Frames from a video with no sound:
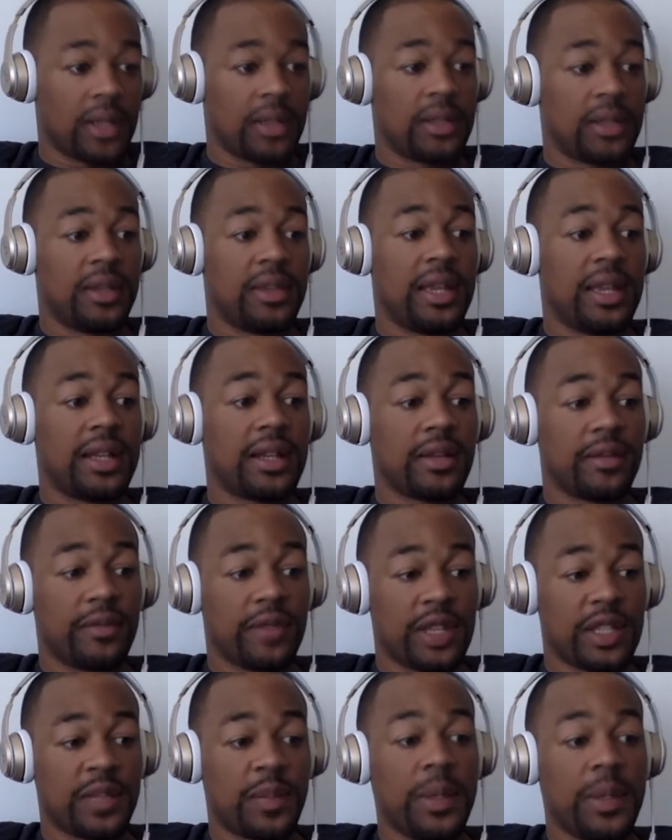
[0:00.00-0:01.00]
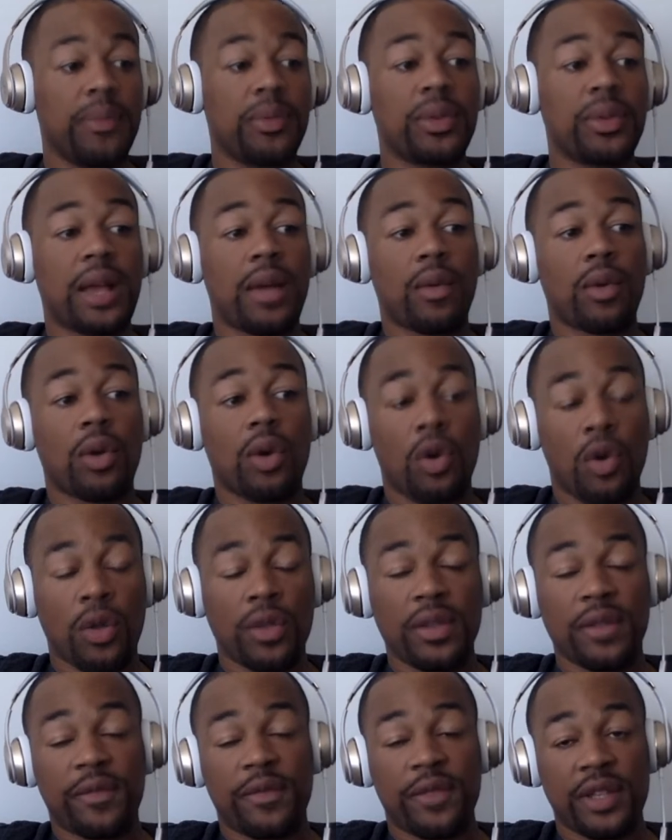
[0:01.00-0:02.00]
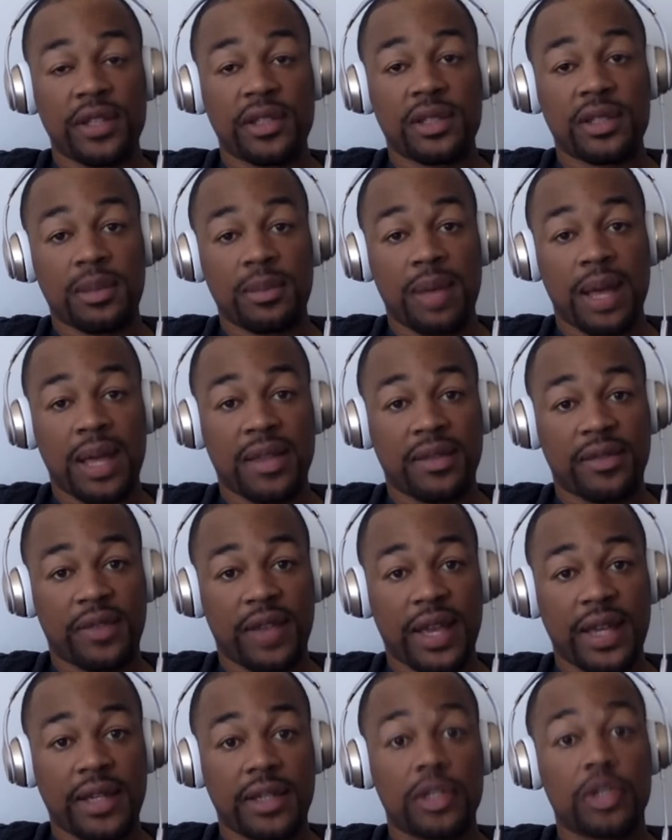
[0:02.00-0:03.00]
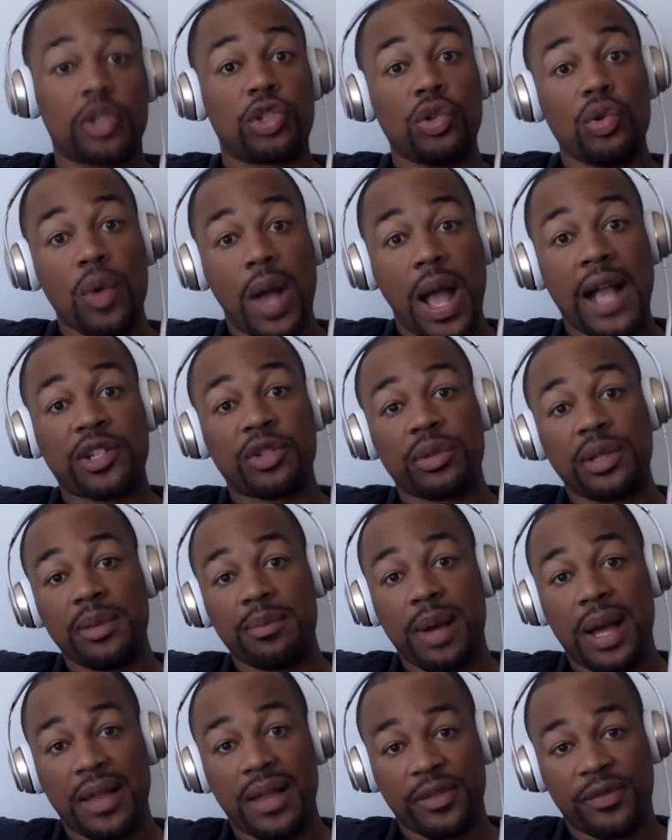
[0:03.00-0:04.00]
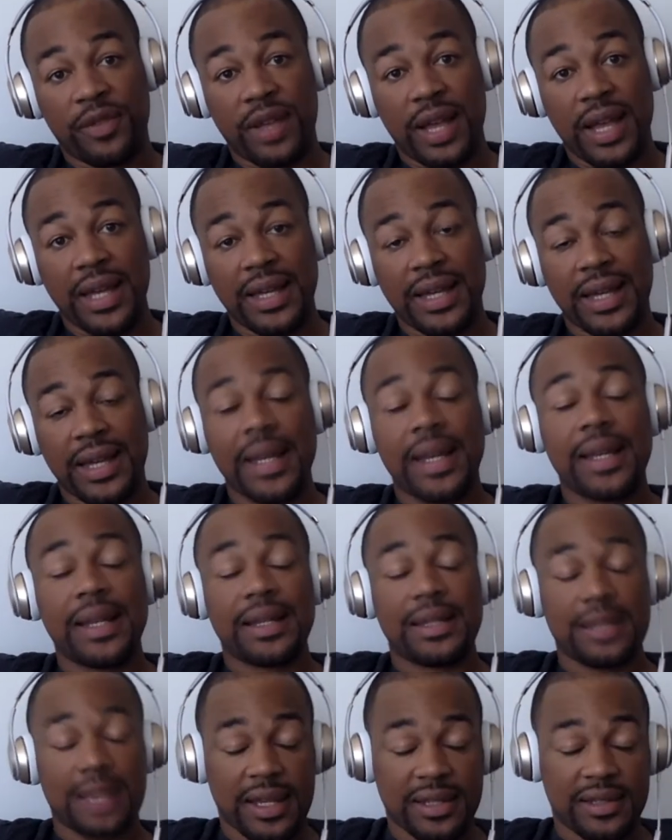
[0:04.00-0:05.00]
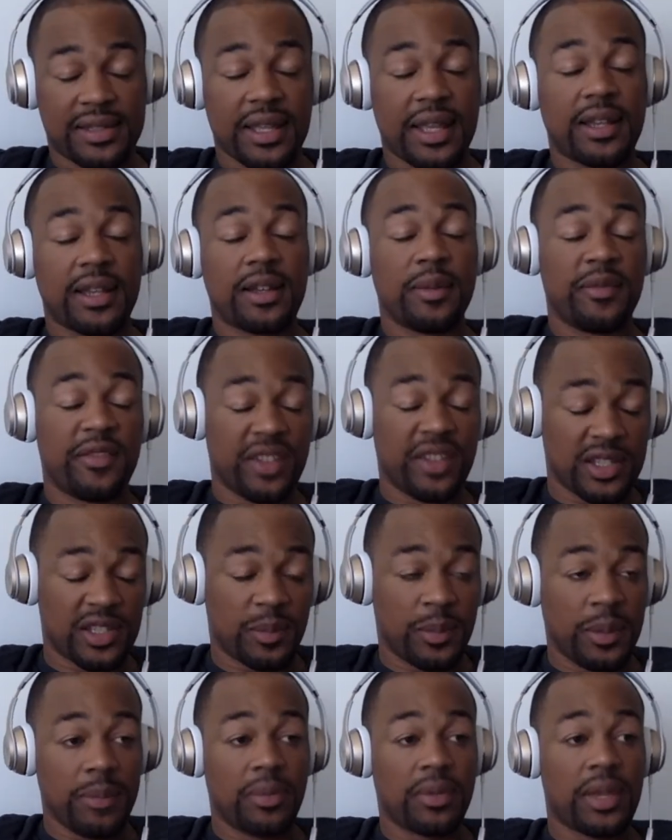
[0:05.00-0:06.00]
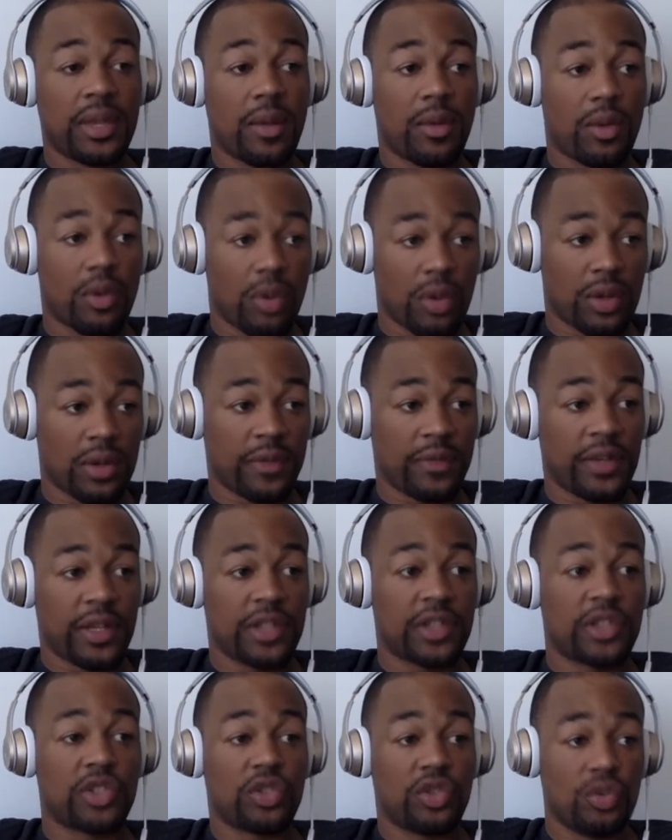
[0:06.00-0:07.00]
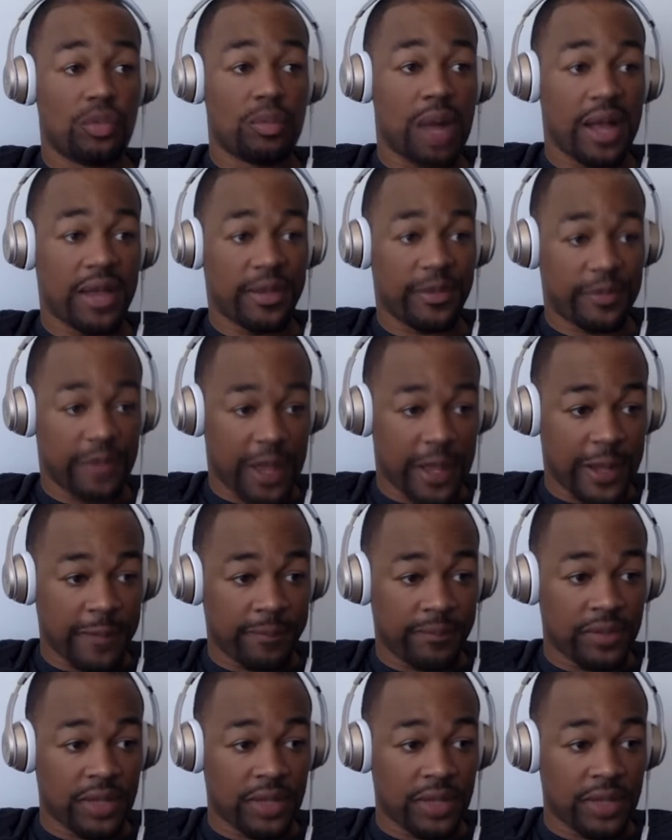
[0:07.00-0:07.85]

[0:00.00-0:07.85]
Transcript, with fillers: Did they convince people that were on the fence to buy the fight to actually buy the fight? Yes, they convinced people that were on the fence to buy the fight.